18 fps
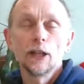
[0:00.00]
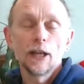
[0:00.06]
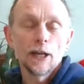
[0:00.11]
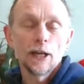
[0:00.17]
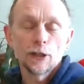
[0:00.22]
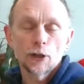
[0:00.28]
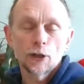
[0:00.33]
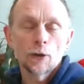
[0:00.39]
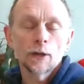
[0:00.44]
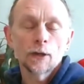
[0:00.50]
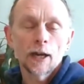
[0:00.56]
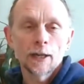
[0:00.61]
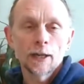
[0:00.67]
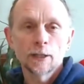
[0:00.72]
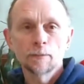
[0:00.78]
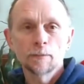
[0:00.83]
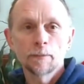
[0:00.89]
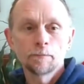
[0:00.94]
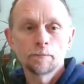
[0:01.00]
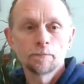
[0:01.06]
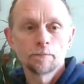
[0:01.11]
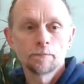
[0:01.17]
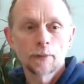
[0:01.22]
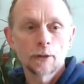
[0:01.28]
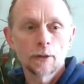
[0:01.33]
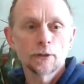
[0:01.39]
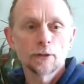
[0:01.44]
it's okay to
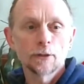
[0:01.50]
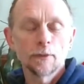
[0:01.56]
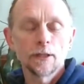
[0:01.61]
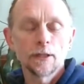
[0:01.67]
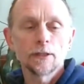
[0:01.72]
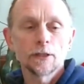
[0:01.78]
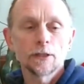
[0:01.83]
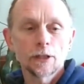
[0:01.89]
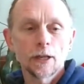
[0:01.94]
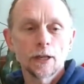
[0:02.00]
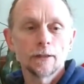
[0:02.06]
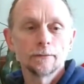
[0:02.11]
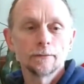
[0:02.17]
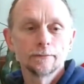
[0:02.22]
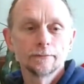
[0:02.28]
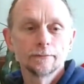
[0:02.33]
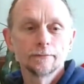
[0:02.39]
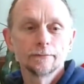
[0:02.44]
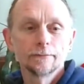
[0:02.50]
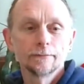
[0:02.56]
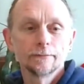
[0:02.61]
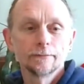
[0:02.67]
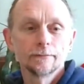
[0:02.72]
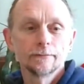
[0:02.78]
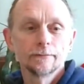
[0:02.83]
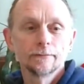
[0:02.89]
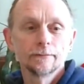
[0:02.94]
post a piece of shit.
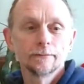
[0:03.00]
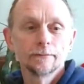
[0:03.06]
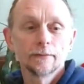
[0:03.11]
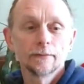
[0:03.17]
If